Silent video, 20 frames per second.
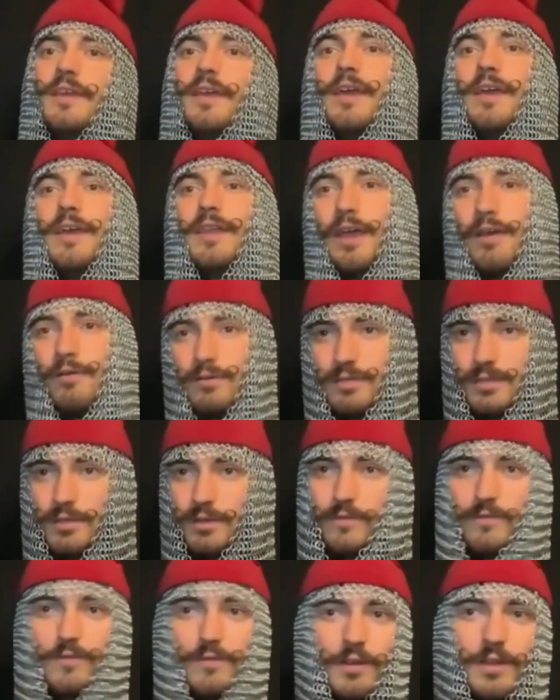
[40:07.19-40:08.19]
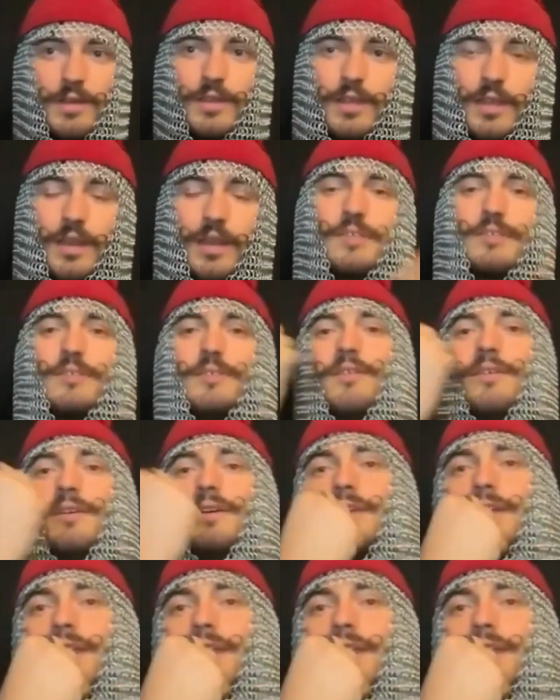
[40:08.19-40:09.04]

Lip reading: and I was here for it, and I saw it,